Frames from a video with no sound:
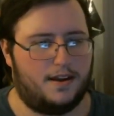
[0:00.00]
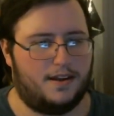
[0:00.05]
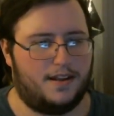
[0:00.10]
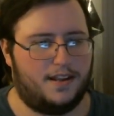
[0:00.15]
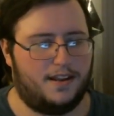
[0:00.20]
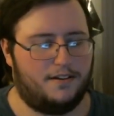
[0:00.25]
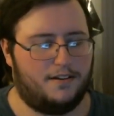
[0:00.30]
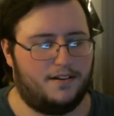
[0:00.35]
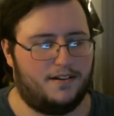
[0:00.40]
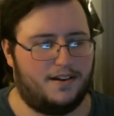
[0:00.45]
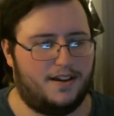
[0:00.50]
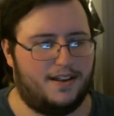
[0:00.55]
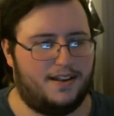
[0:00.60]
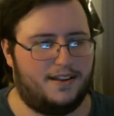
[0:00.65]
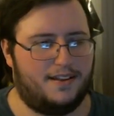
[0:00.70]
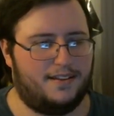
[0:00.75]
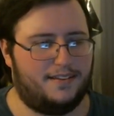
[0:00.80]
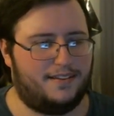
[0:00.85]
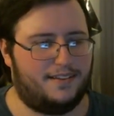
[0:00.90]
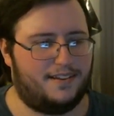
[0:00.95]
Here it
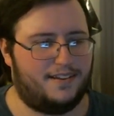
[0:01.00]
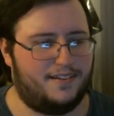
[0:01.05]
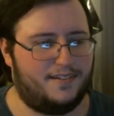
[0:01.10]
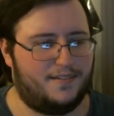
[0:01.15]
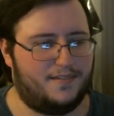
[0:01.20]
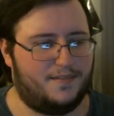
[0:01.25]
is.